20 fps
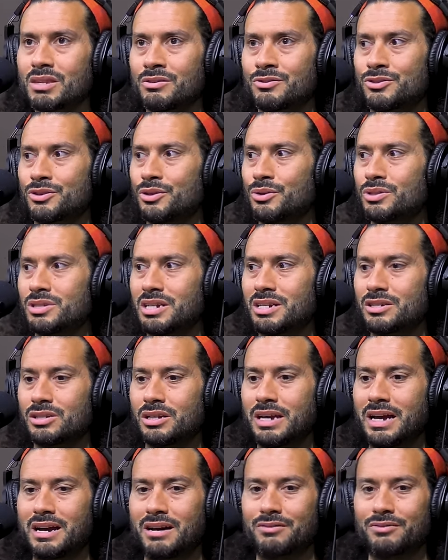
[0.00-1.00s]
So you
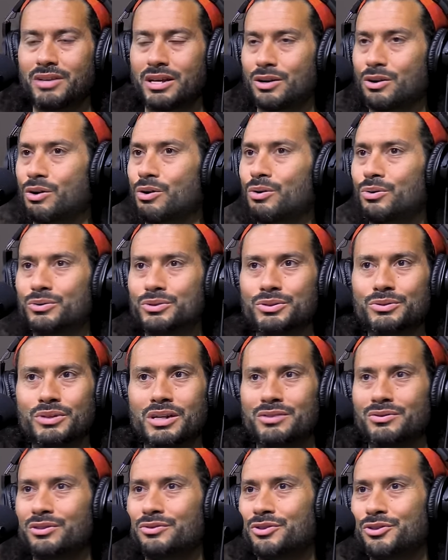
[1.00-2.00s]
essentially have like a whole new
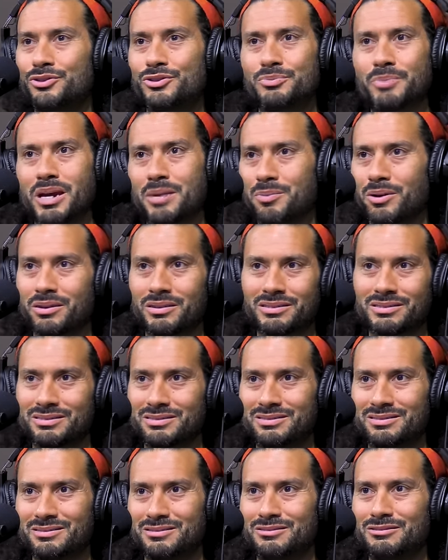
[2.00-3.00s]
level of newspaper
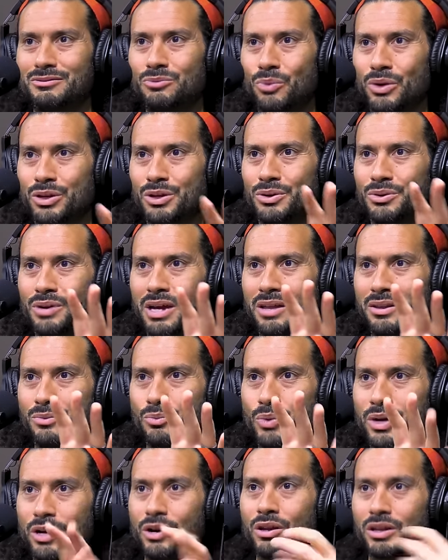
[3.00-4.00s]
when you
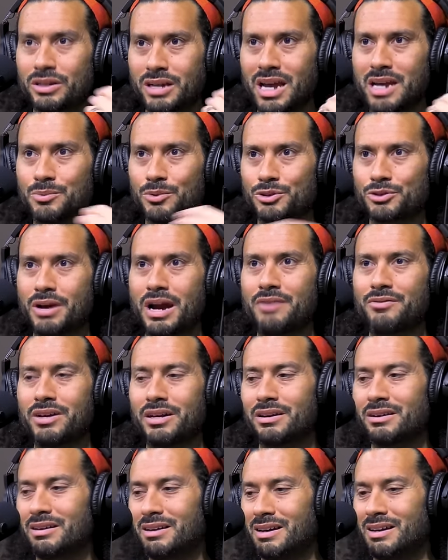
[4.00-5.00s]
and we call it cable
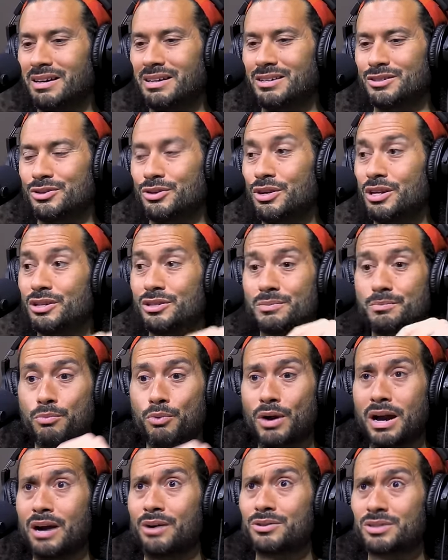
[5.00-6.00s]
traffic so you can just
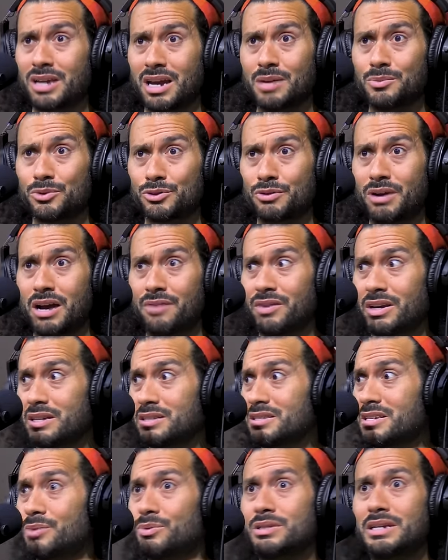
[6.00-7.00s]
browse cable traffic
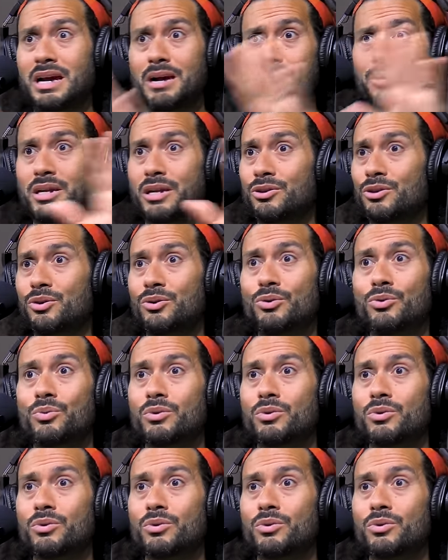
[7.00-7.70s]
and see what's happening in the whole